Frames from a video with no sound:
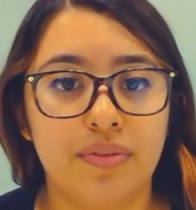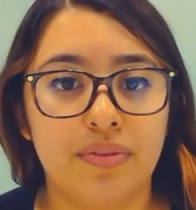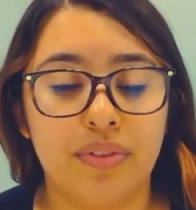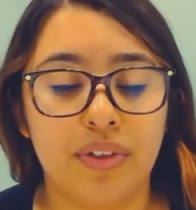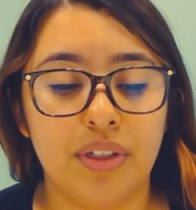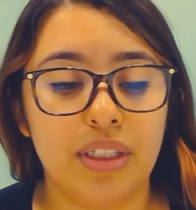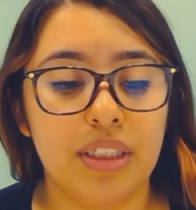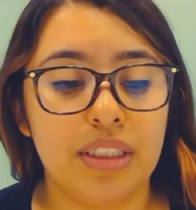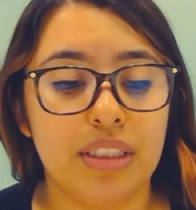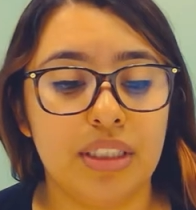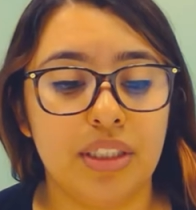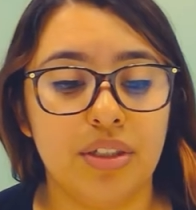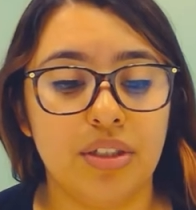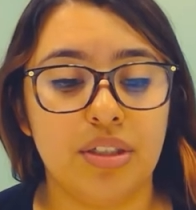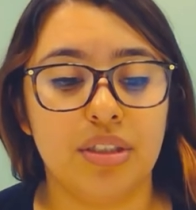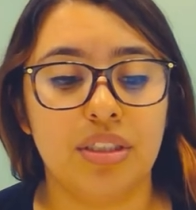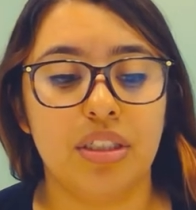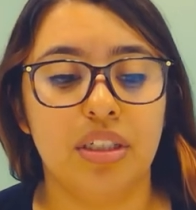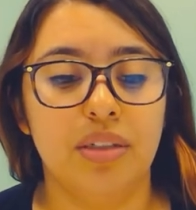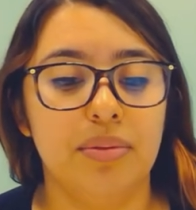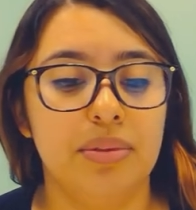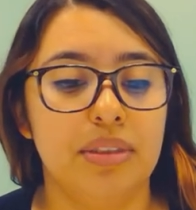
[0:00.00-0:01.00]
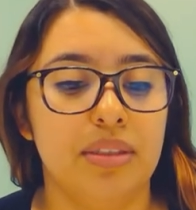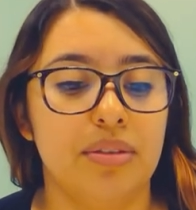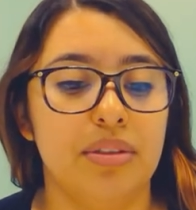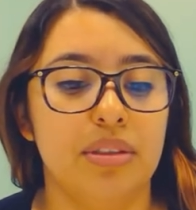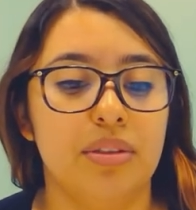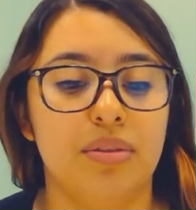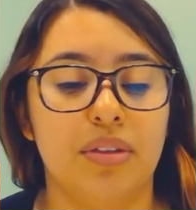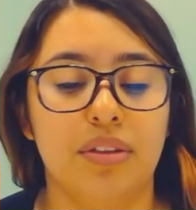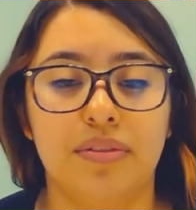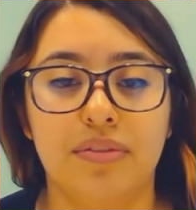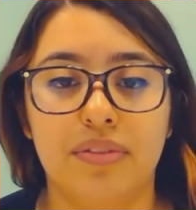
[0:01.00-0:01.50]
for the dealerships, it
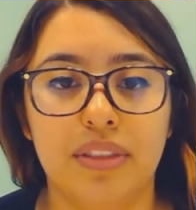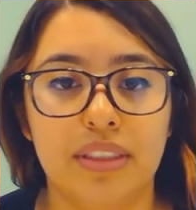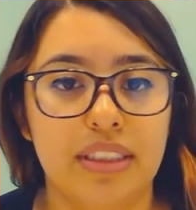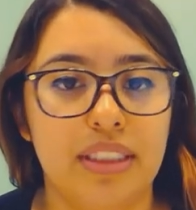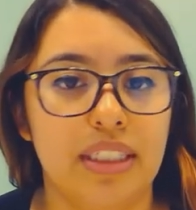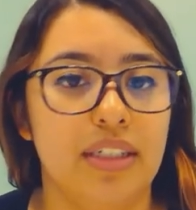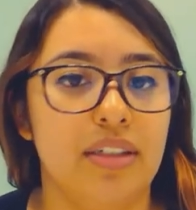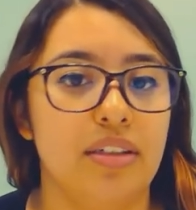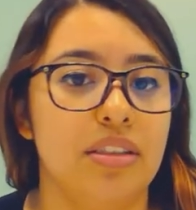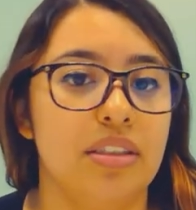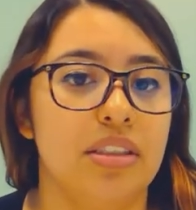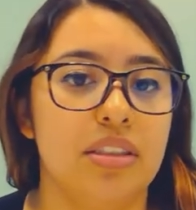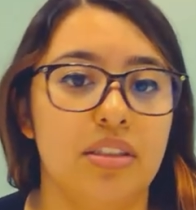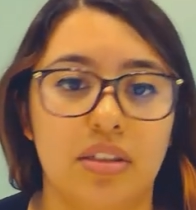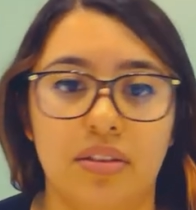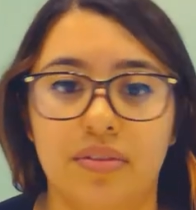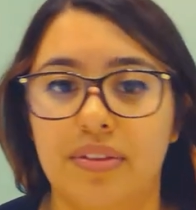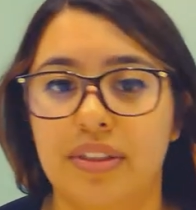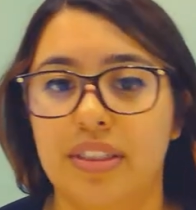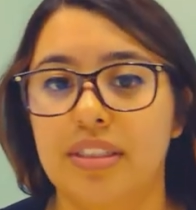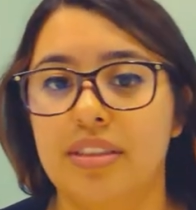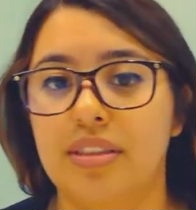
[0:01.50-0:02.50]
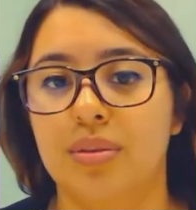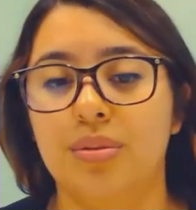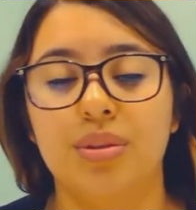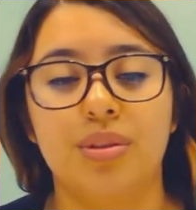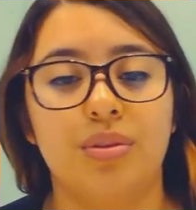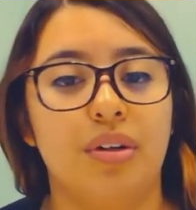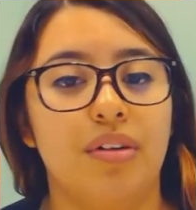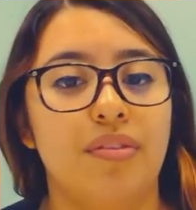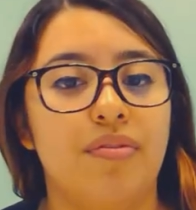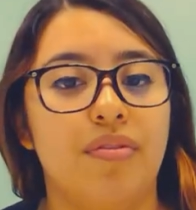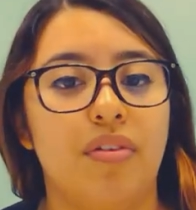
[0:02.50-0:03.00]
was rough for sales, service, it
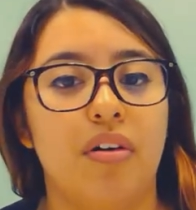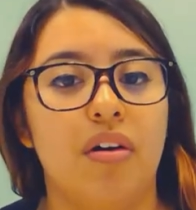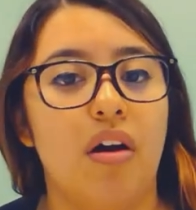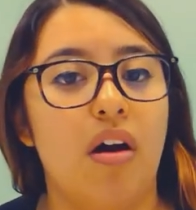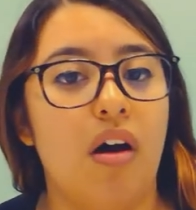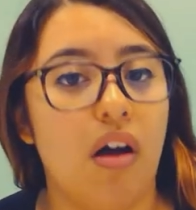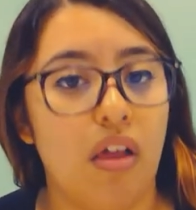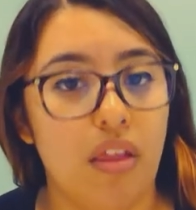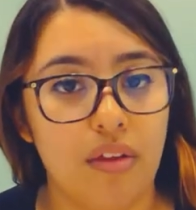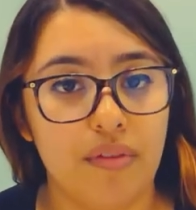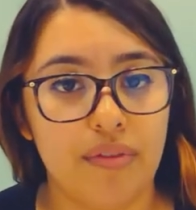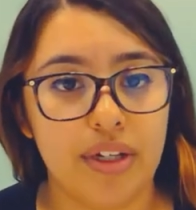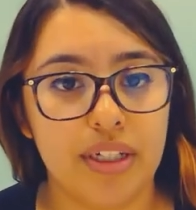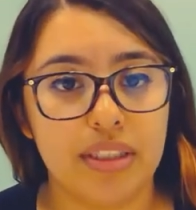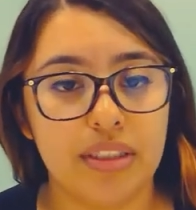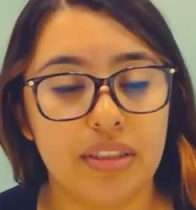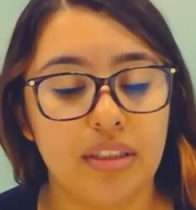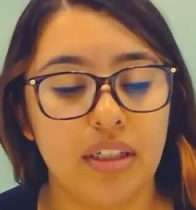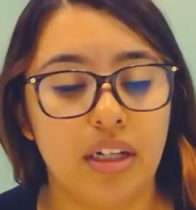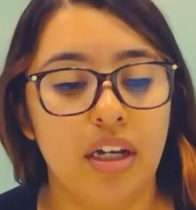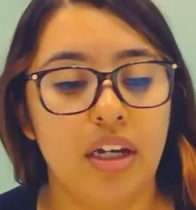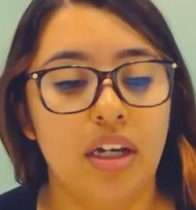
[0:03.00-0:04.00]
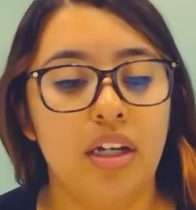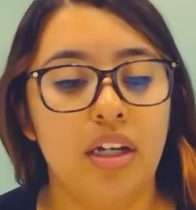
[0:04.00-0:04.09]
was rough for all of us.